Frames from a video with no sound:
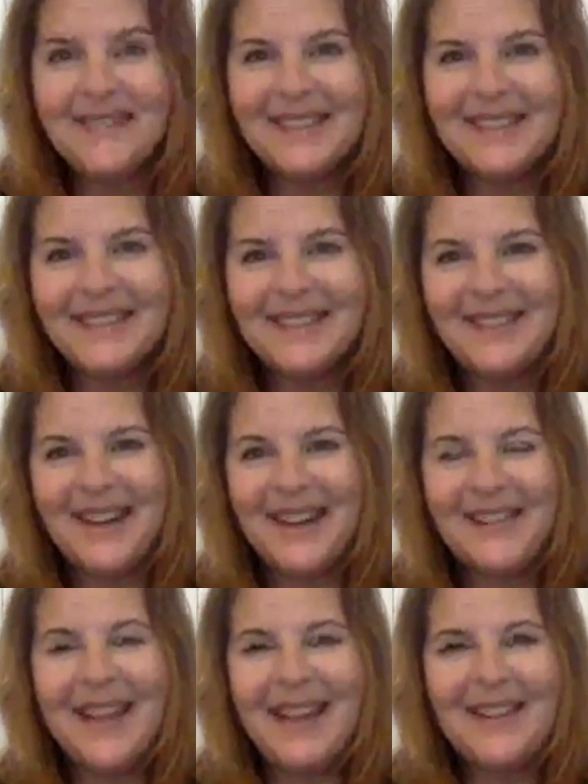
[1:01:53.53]
So
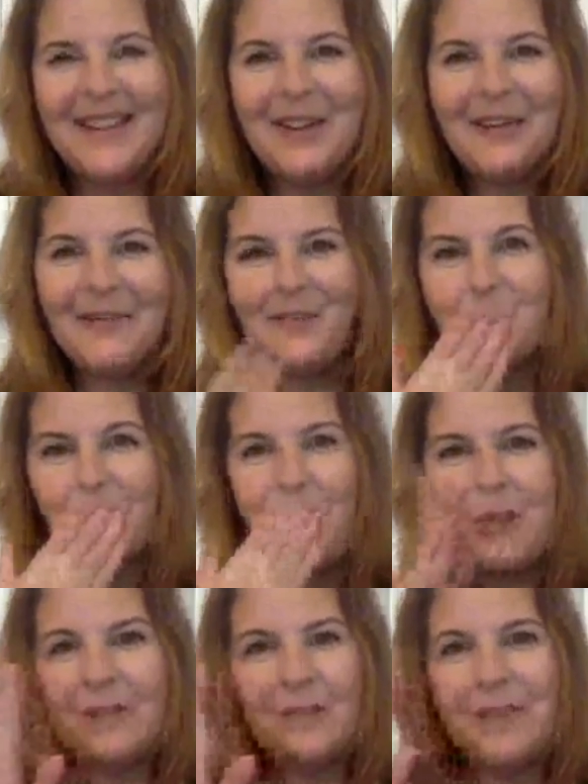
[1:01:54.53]
on that note,
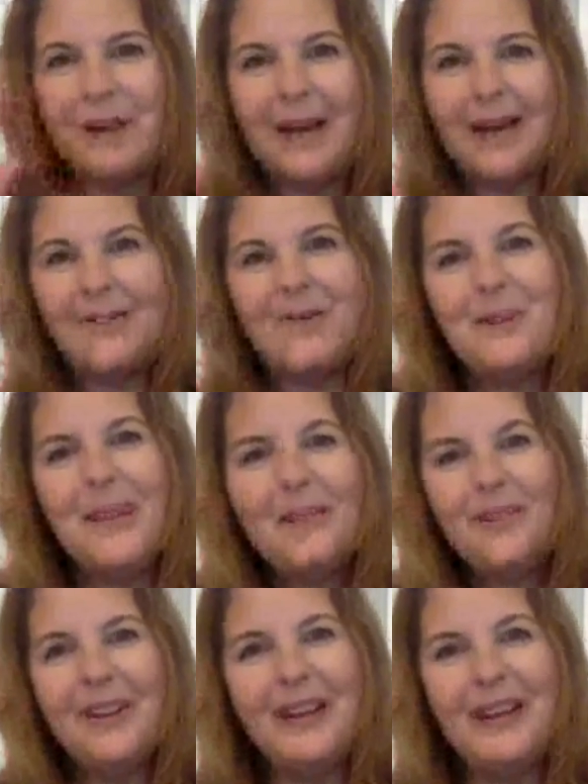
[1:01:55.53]
bye. We
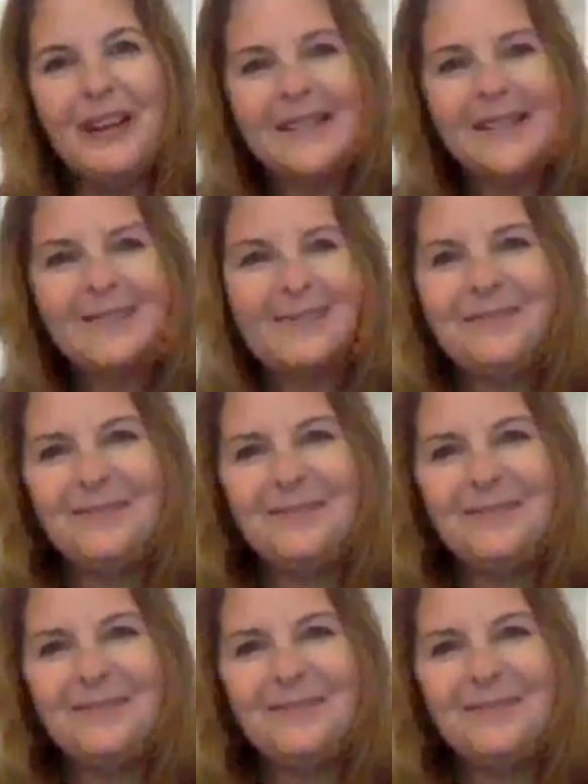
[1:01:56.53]
love you guys.